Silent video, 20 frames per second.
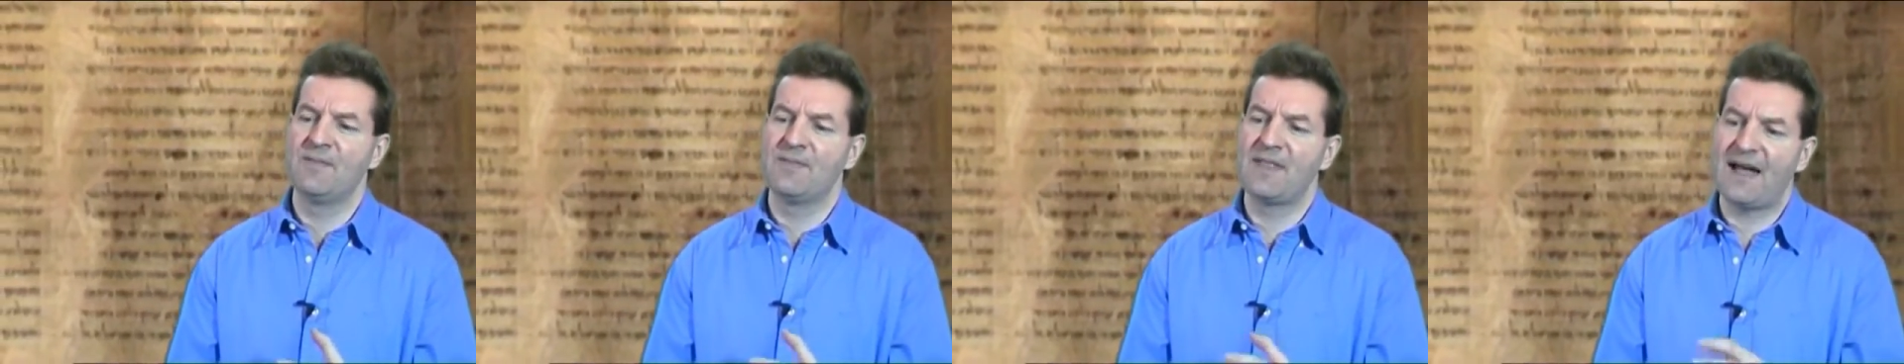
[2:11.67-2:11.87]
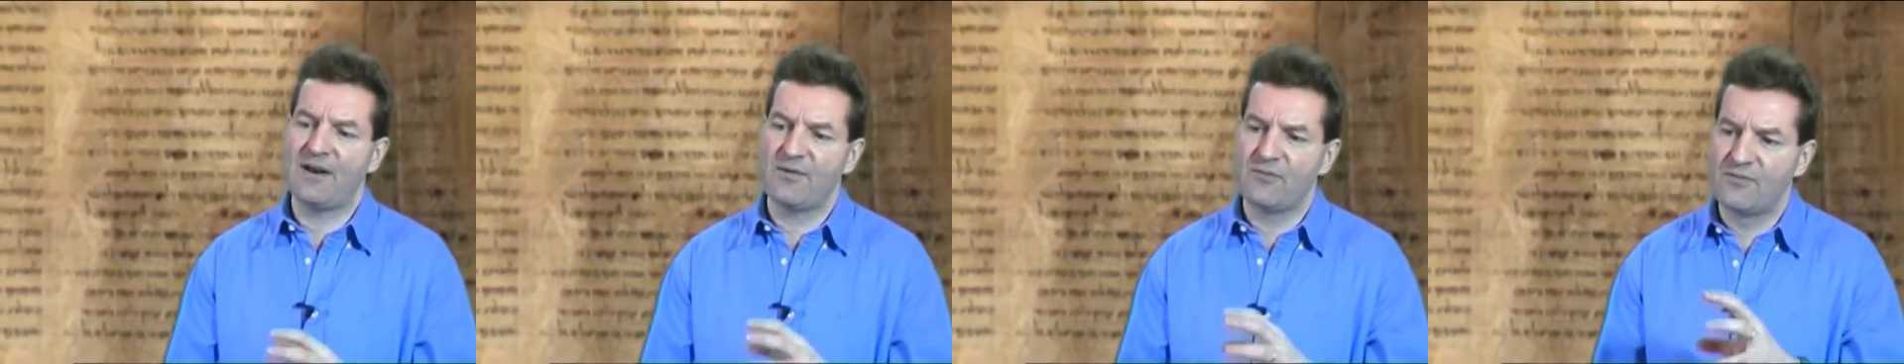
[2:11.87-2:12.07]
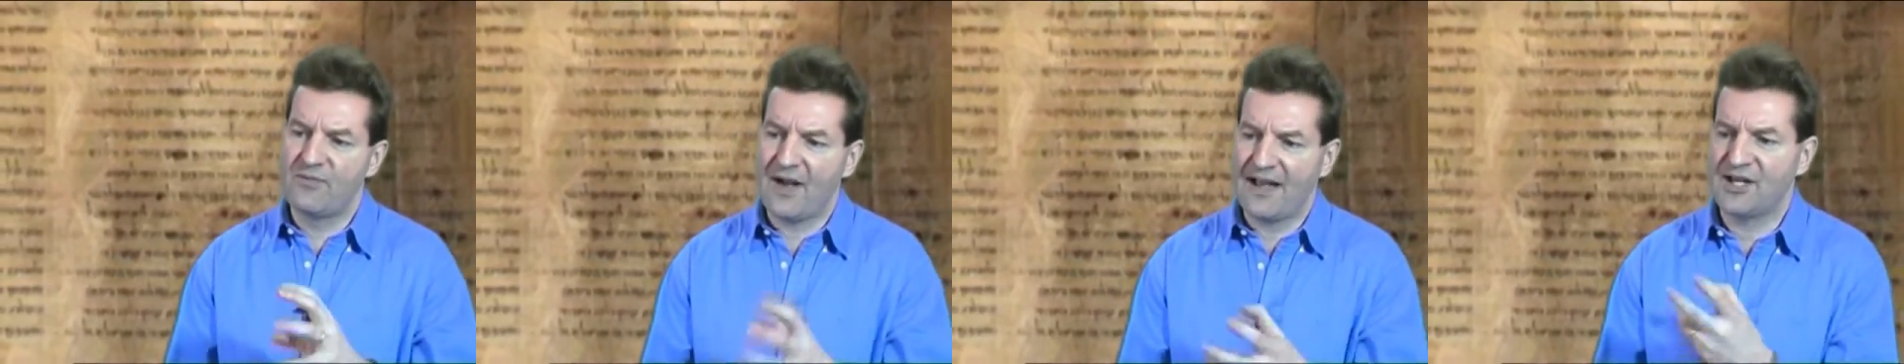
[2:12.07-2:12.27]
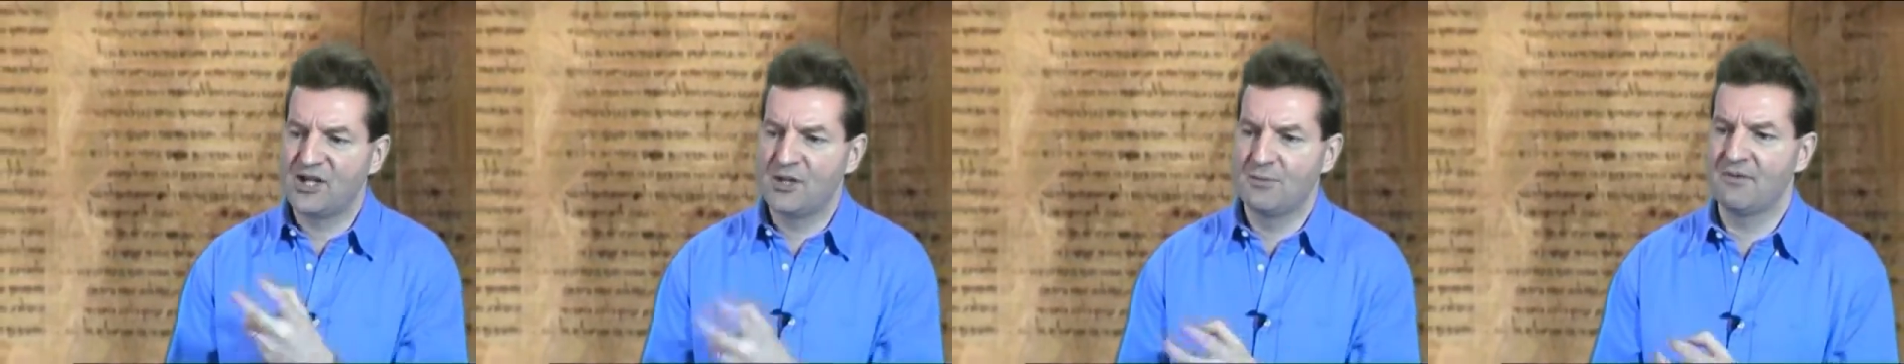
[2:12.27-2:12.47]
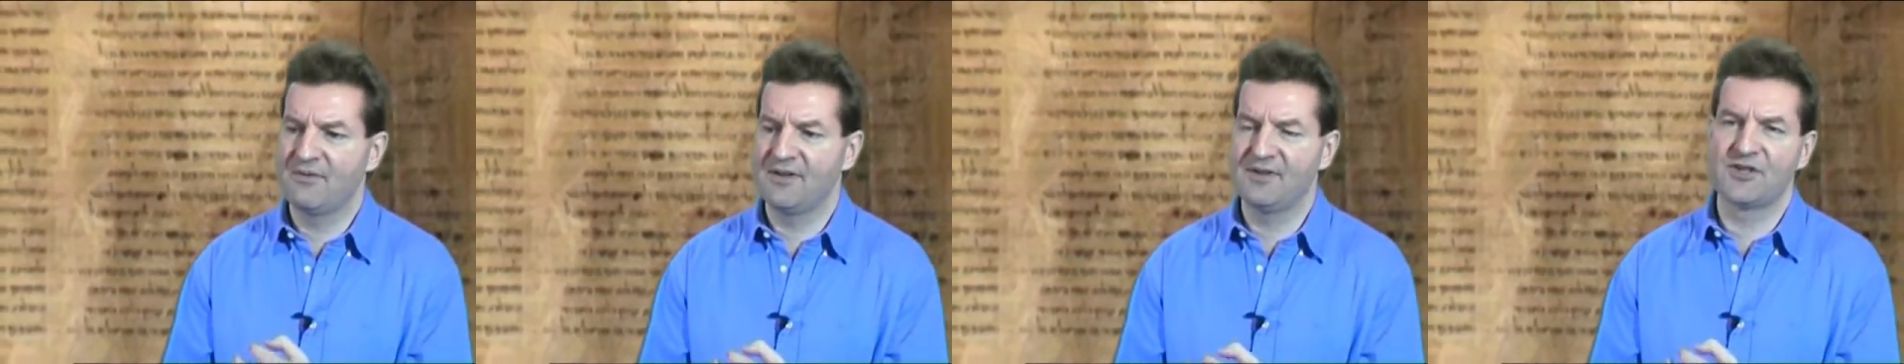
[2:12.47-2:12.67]
that
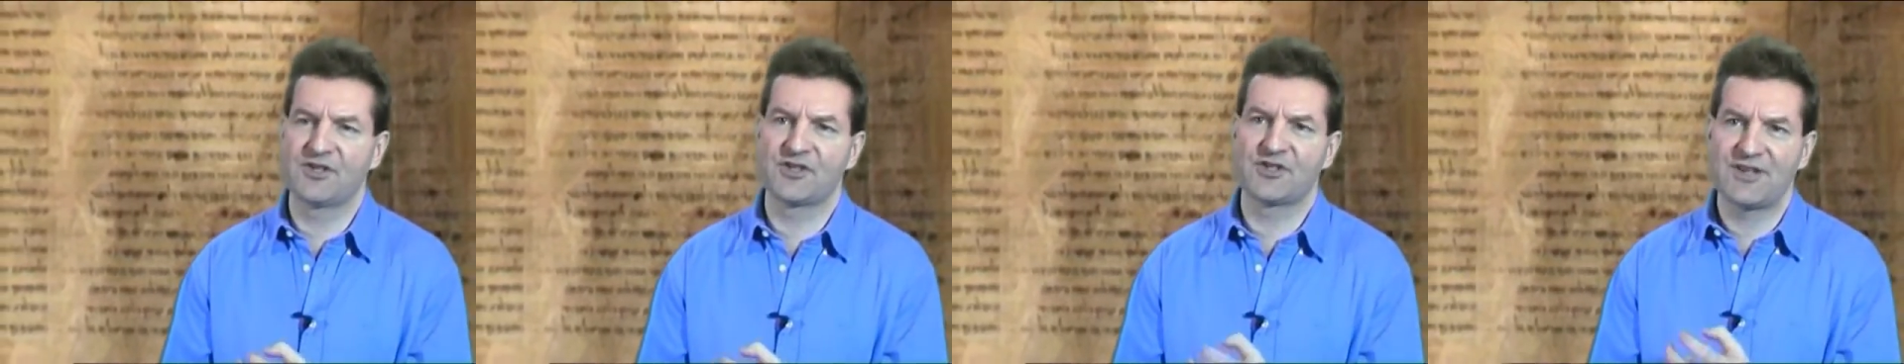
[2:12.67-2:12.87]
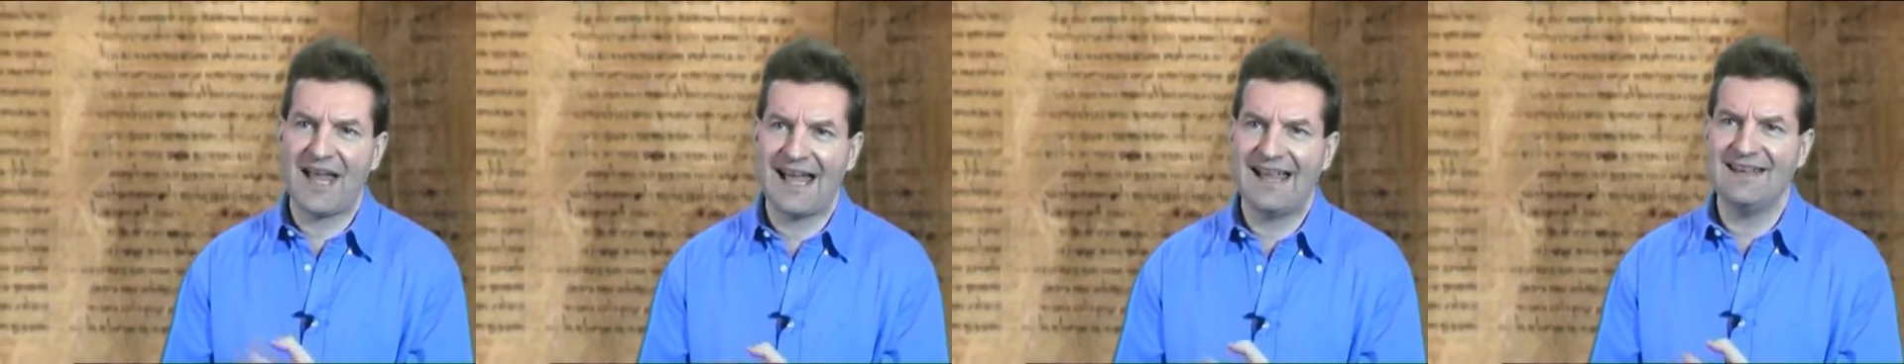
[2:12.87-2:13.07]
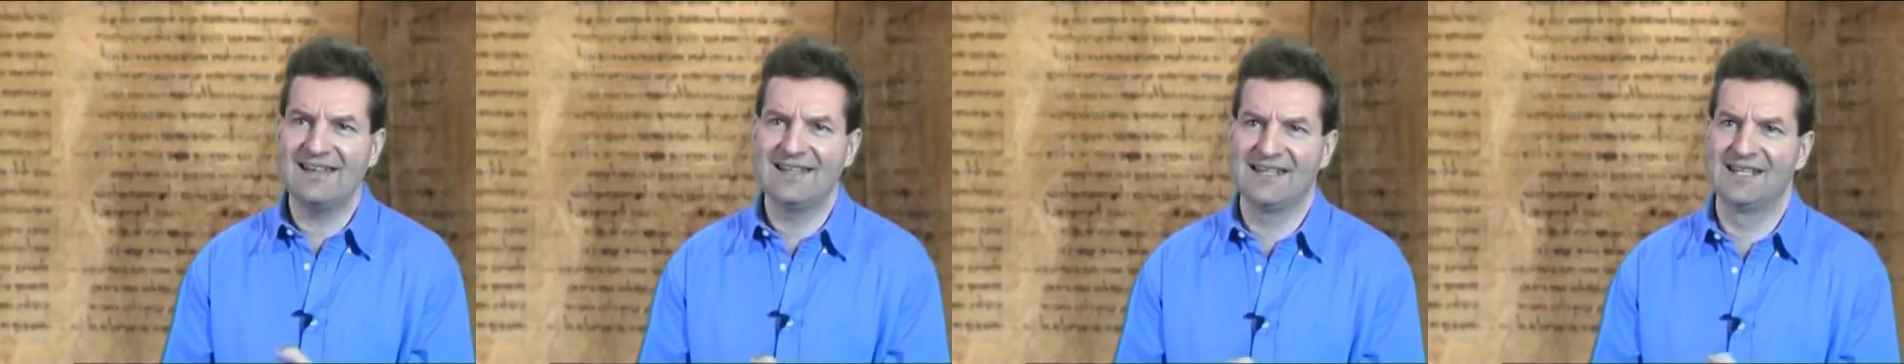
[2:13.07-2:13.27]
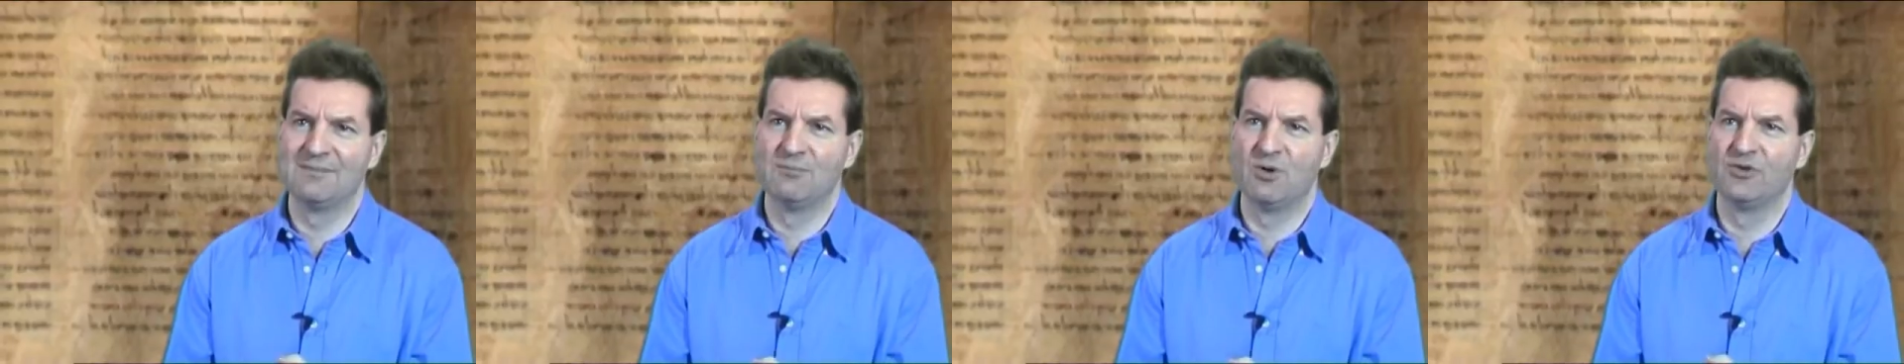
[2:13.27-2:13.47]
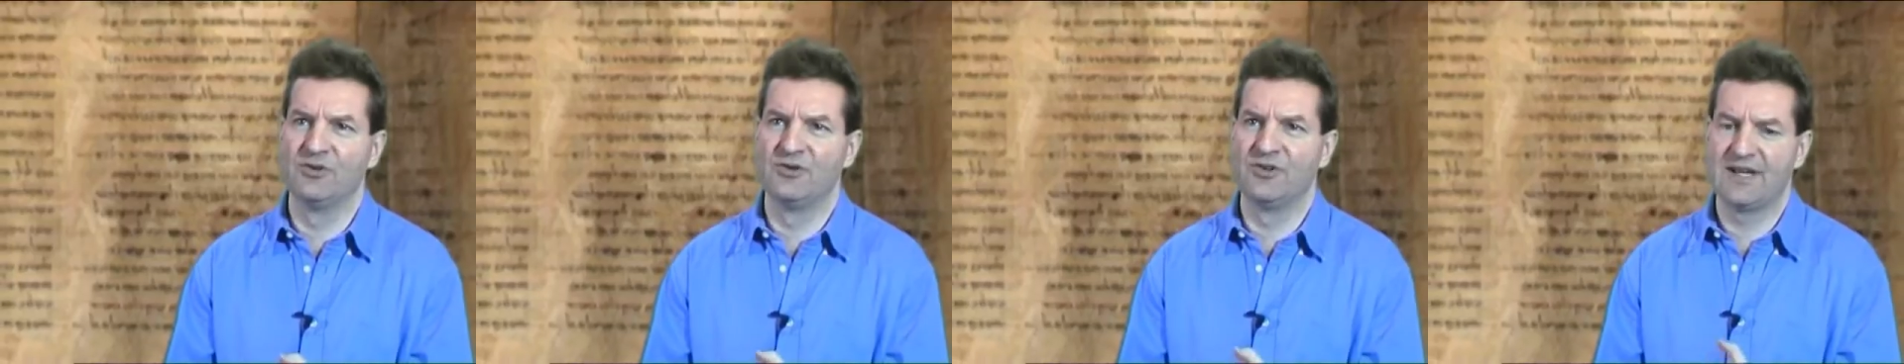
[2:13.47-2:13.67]
vacuum of understanding in the
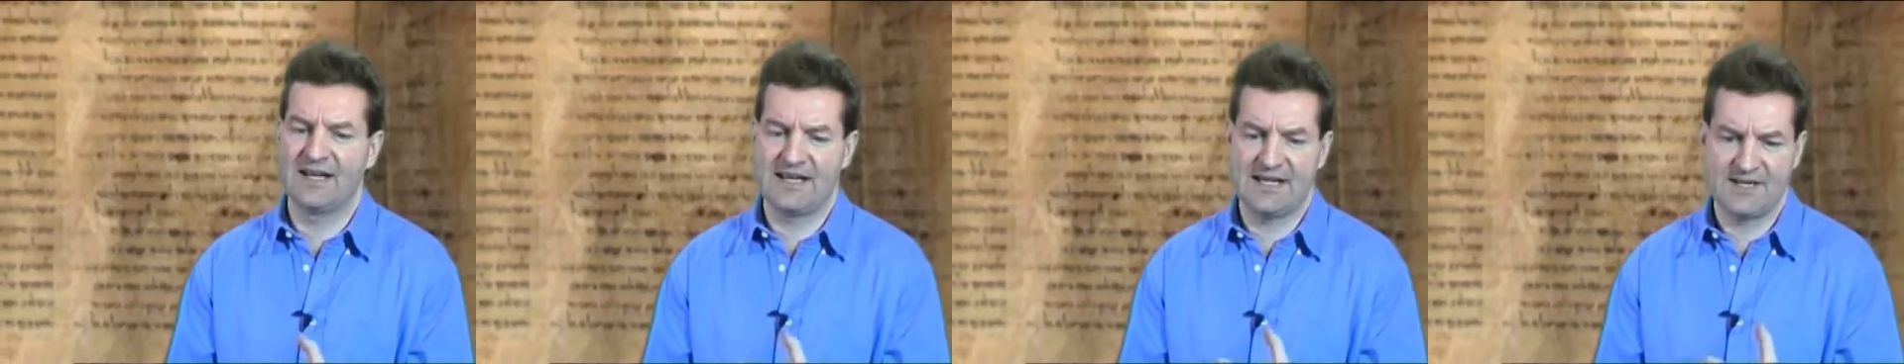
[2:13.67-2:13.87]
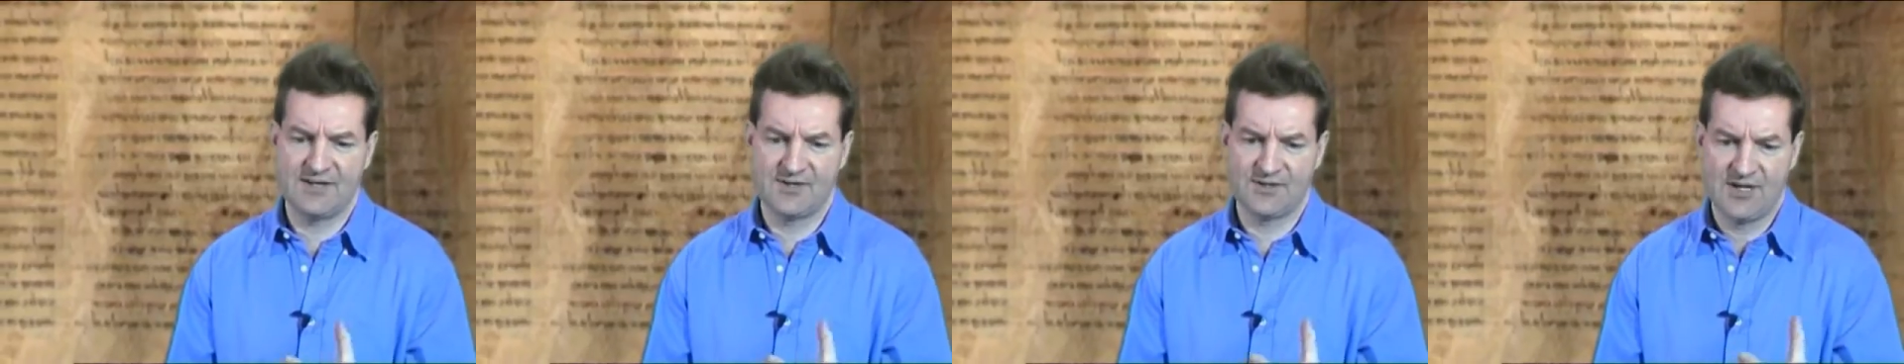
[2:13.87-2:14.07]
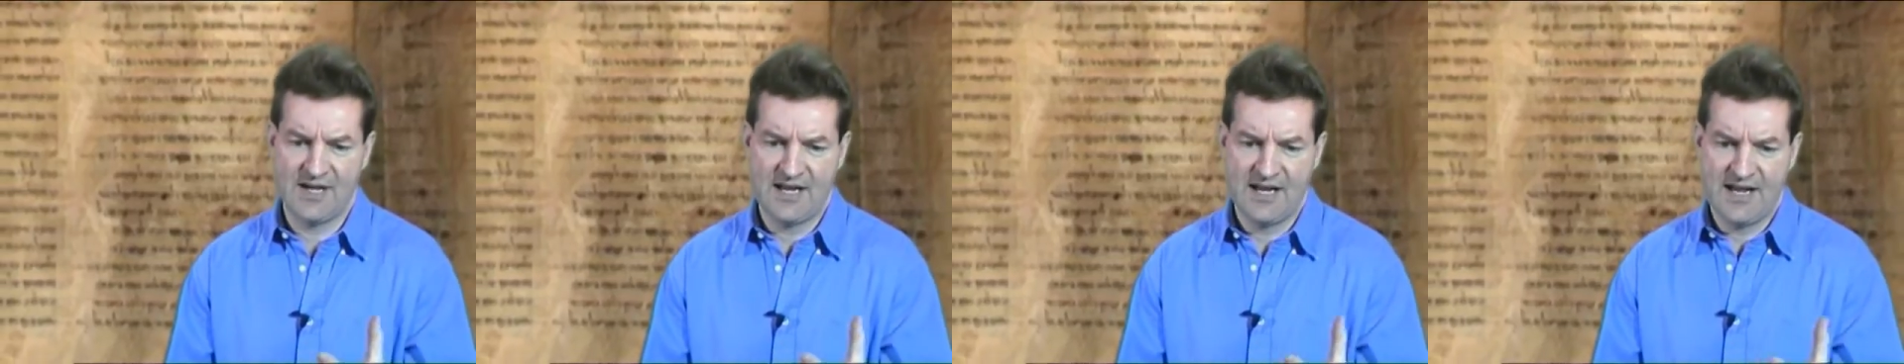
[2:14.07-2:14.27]
modern day has